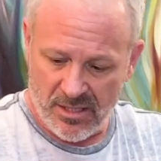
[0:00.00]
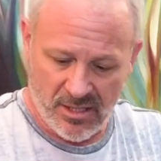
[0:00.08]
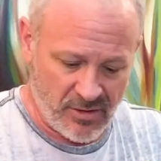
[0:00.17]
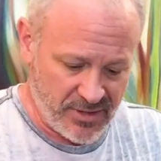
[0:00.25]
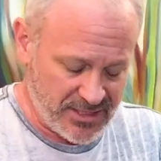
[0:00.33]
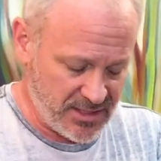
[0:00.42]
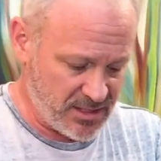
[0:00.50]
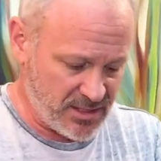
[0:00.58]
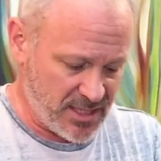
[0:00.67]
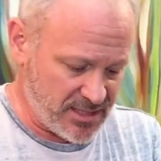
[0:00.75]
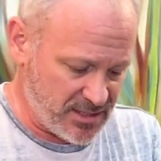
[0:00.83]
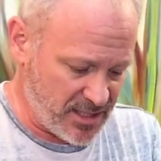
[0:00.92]
You know, that's
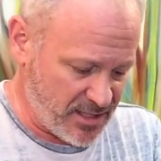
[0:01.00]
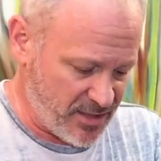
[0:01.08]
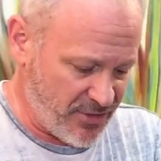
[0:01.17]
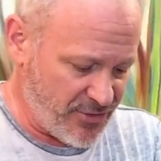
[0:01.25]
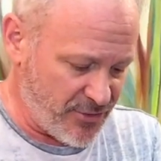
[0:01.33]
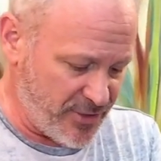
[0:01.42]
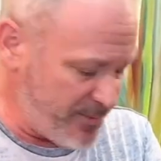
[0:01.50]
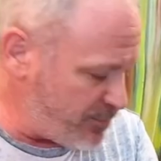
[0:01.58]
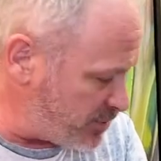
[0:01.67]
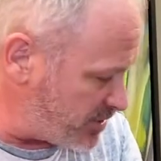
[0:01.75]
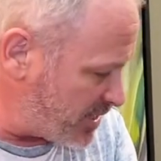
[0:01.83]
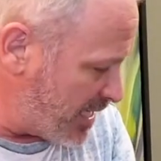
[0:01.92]
mm-hmm. that's mm-hmm. like a thirty
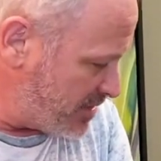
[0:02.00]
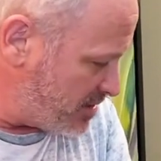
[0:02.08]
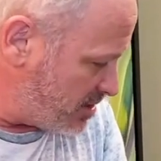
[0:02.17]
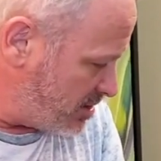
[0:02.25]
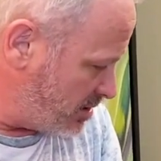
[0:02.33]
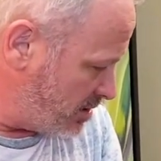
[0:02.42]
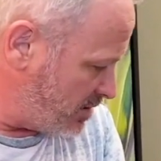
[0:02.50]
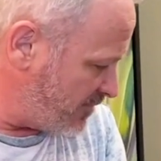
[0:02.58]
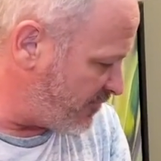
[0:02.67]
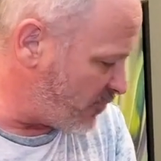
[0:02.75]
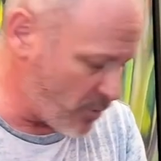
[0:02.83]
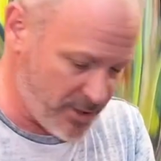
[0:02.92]
percent,
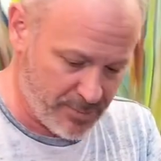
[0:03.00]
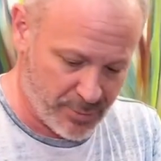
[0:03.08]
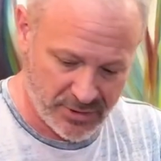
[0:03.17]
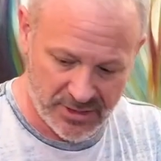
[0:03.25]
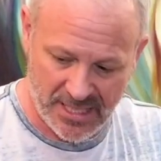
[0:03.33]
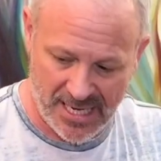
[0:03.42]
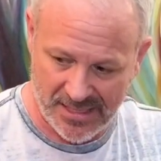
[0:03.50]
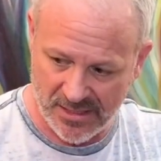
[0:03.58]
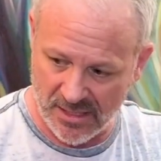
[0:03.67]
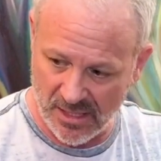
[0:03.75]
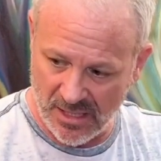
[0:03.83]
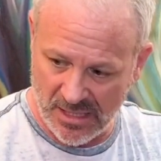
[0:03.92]
forty
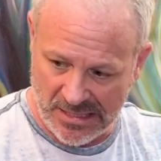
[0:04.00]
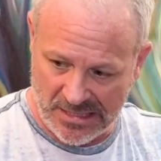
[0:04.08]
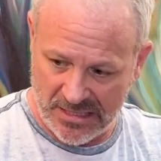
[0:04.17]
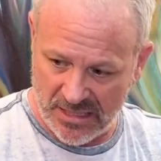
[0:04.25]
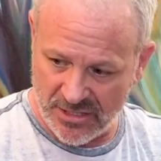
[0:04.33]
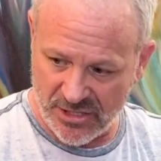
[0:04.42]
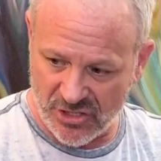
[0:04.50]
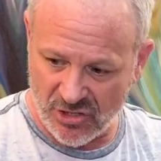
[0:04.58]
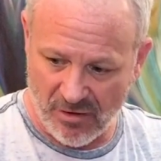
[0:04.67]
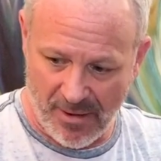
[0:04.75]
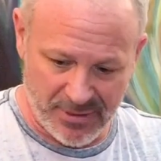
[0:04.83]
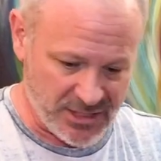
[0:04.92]
percent
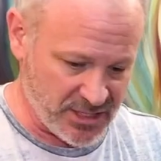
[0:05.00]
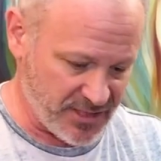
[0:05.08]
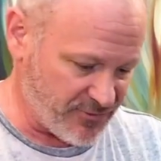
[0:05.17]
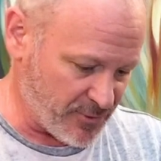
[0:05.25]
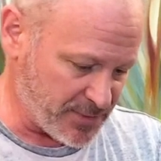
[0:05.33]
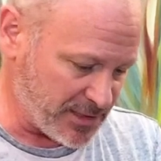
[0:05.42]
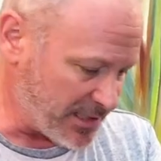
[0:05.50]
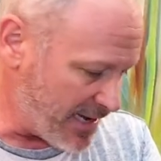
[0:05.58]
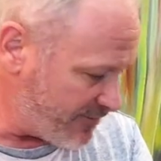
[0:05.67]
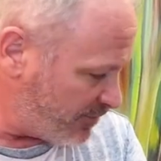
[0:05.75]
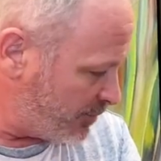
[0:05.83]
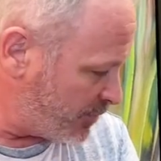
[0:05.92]
discrepancy from the
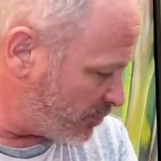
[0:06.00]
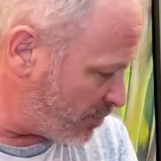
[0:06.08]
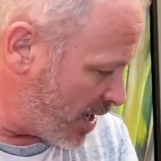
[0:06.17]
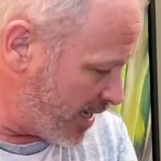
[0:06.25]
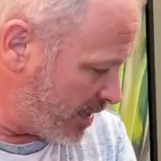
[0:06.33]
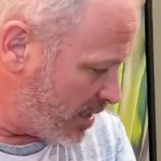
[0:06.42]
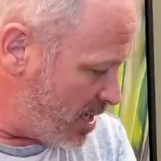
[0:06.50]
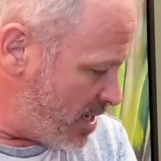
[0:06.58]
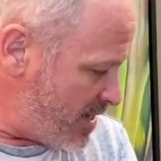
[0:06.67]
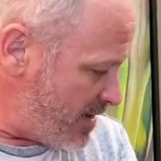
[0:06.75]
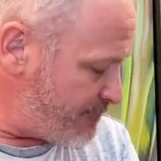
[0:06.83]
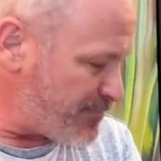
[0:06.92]
left from the right.
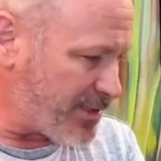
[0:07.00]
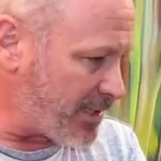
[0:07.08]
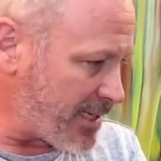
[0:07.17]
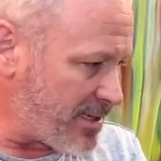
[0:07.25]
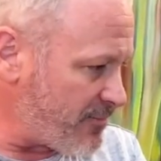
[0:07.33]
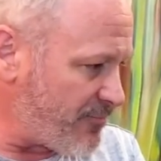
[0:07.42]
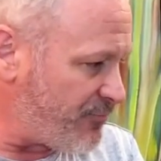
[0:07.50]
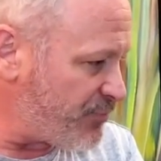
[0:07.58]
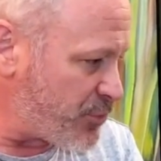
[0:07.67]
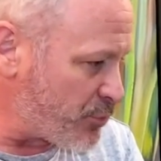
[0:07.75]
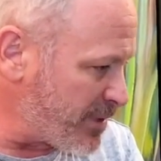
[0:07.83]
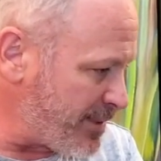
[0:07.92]
Like
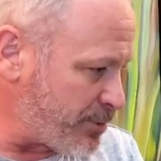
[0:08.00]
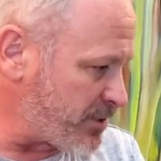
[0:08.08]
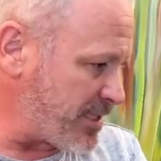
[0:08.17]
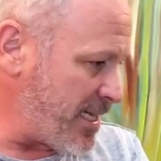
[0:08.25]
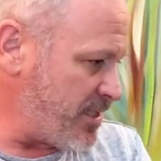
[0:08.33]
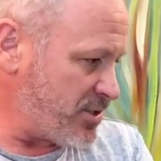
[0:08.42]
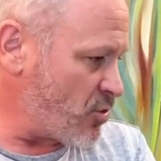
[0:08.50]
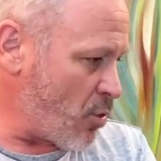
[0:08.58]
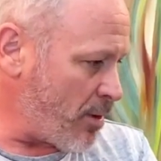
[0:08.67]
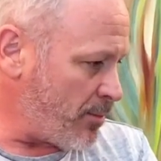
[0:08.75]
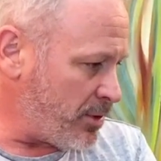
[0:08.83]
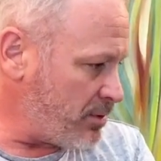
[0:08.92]
three percent is
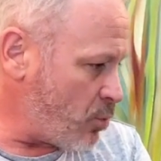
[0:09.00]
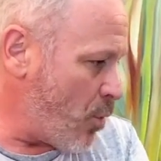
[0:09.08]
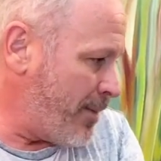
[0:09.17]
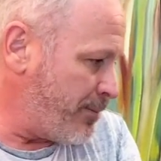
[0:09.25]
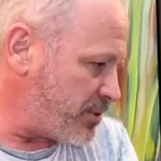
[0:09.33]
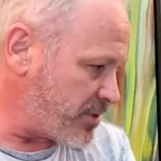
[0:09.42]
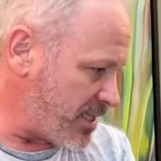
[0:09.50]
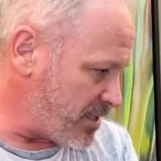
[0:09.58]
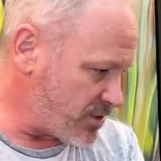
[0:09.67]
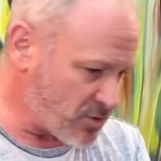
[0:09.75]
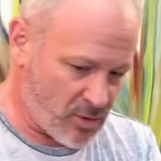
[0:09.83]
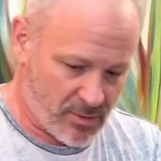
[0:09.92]
normal, one percent
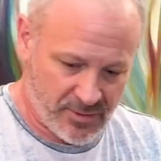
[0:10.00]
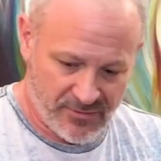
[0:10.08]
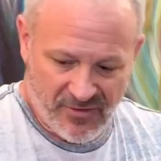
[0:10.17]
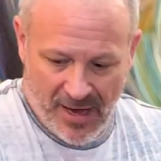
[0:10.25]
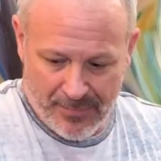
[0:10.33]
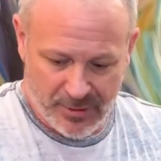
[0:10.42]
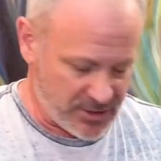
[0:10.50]
is normal, five